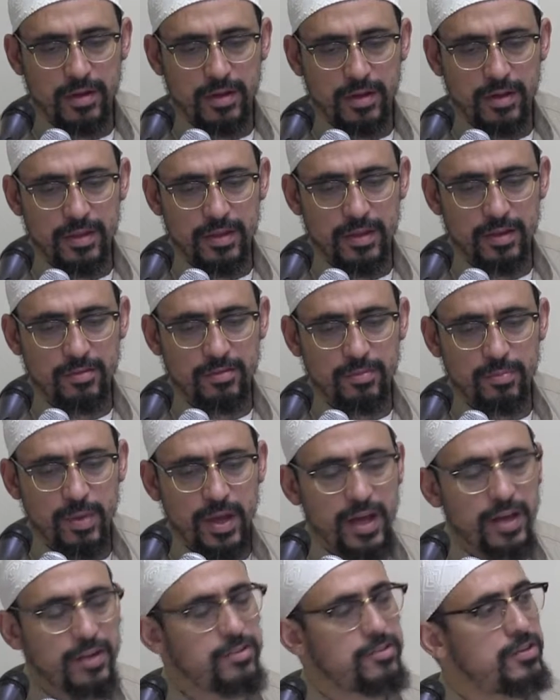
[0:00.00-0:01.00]
in the
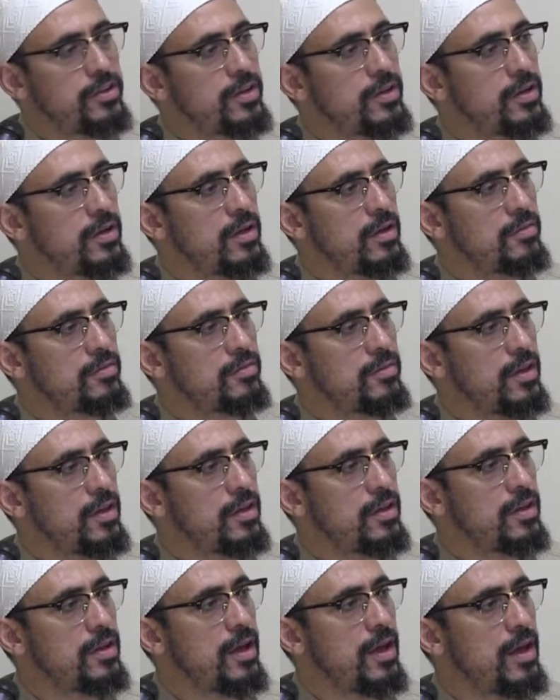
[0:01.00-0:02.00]
expansion of
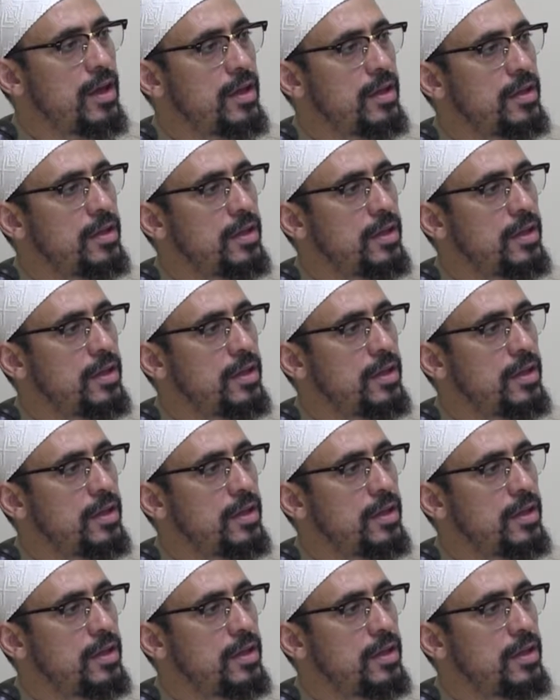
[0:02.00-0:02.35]
Sayyidina